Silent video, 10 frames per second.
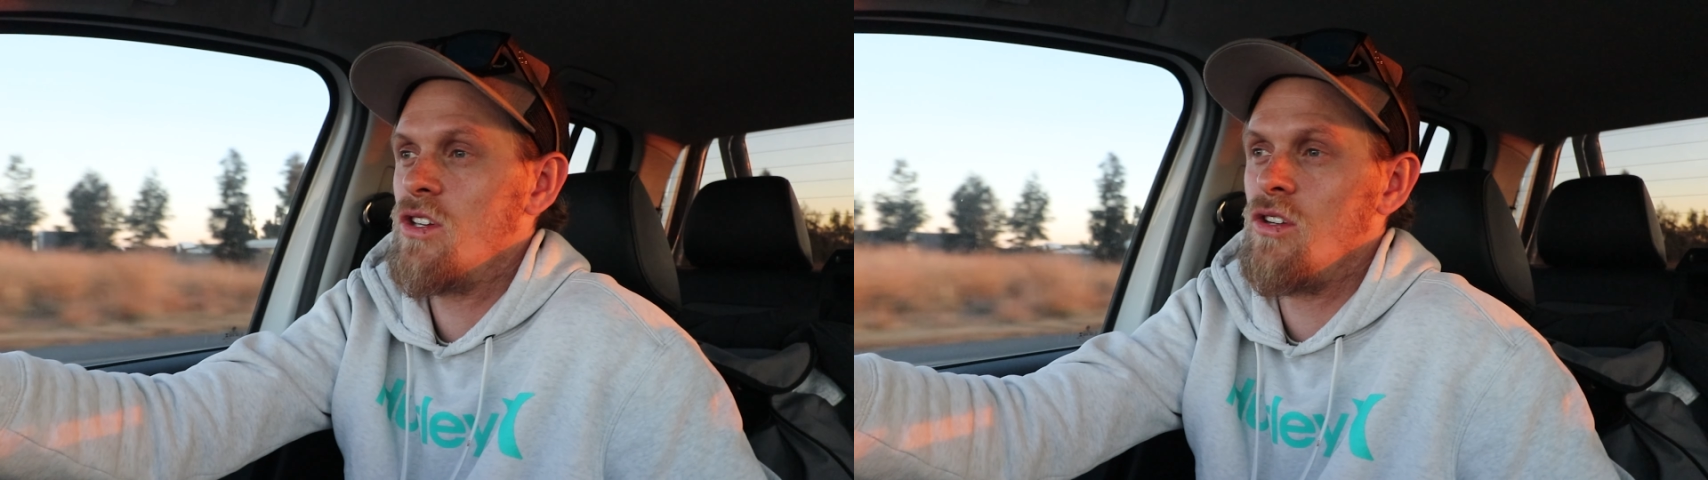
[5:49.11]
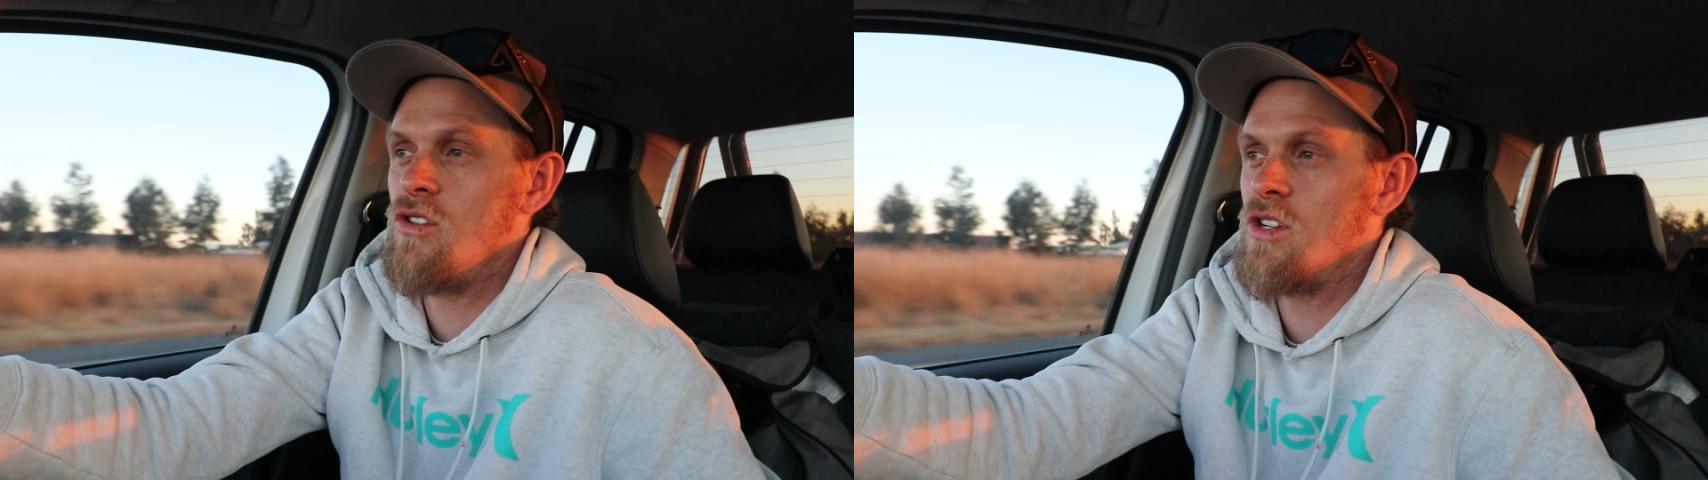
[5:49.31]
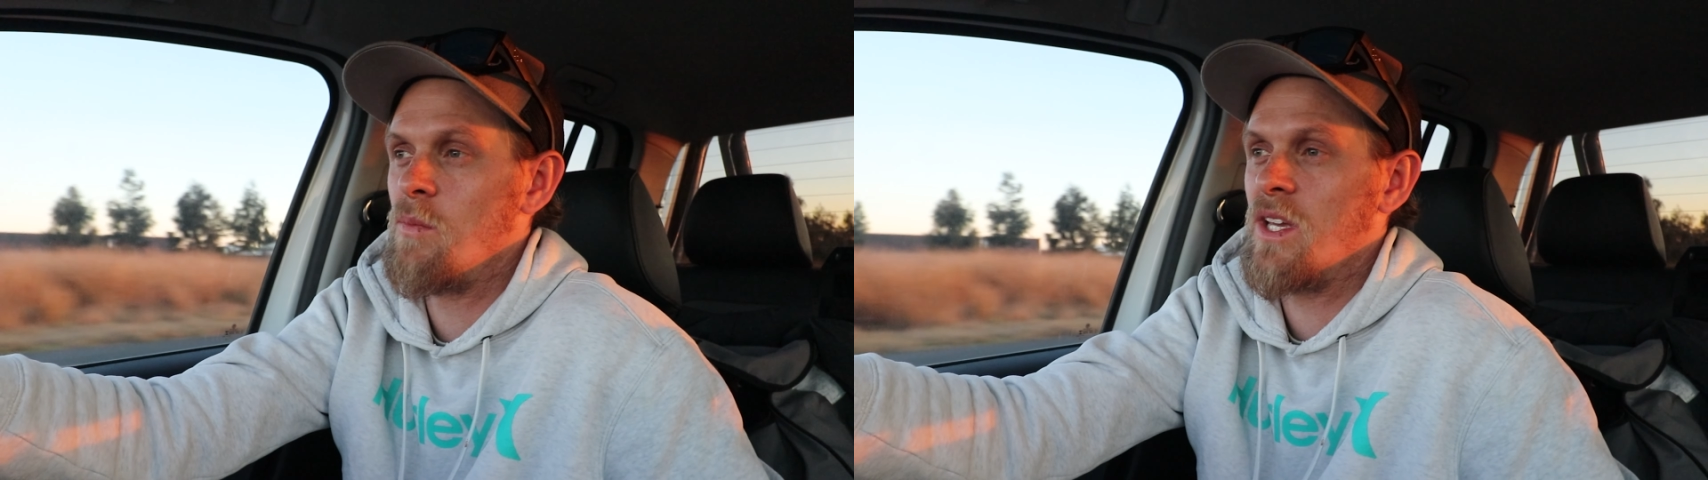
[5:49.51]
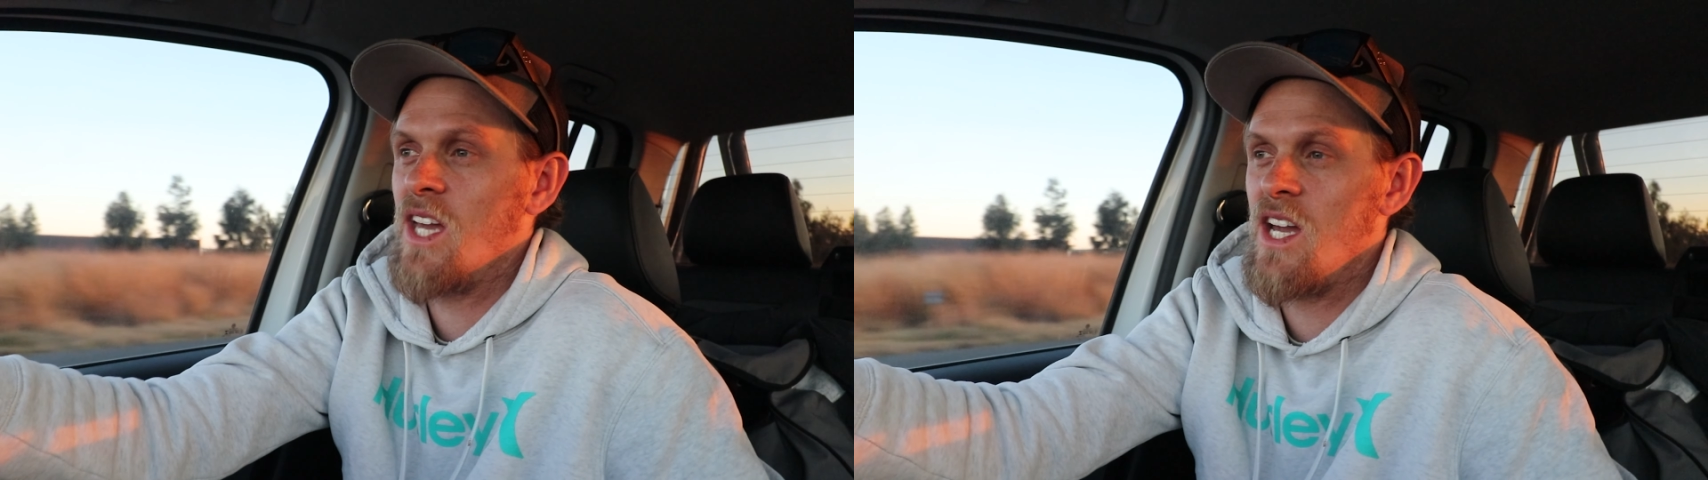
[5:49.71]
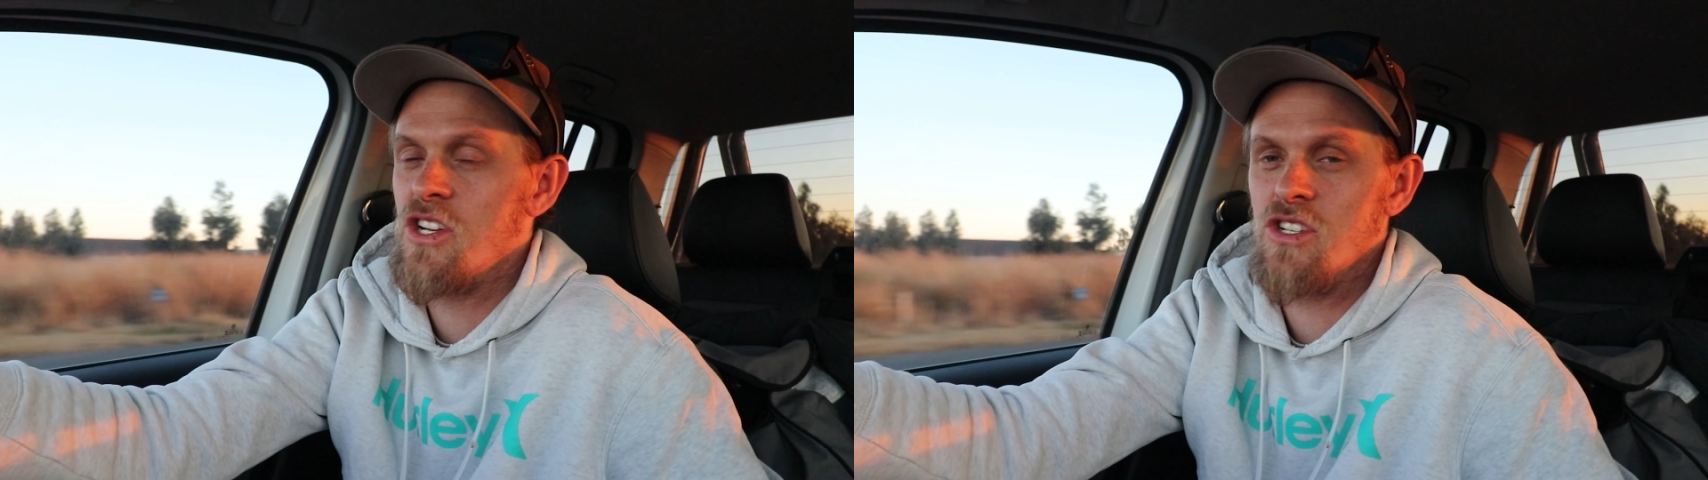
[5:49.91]
huge
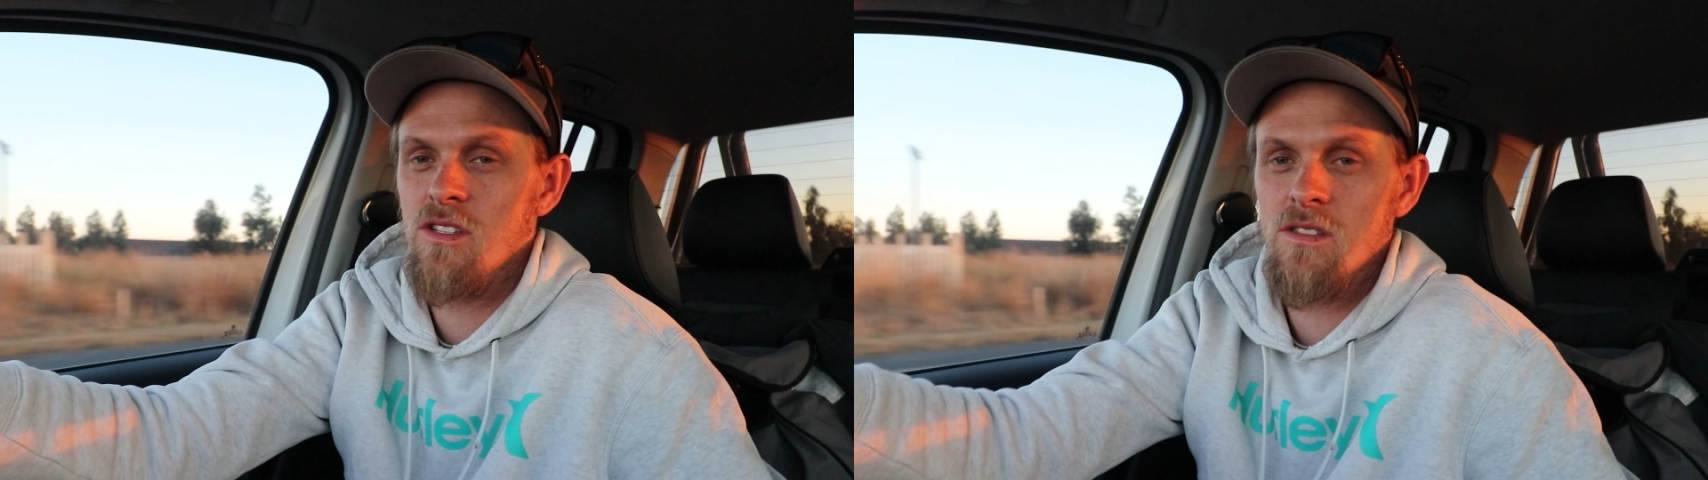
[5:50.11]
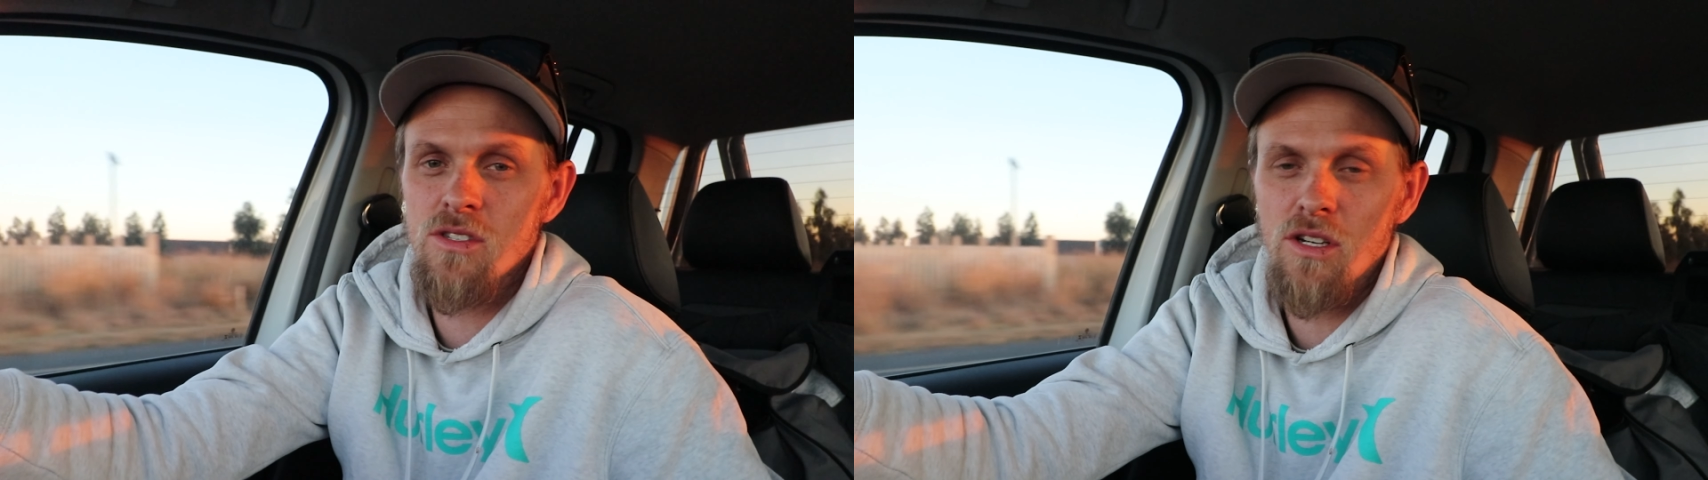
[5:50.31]
implications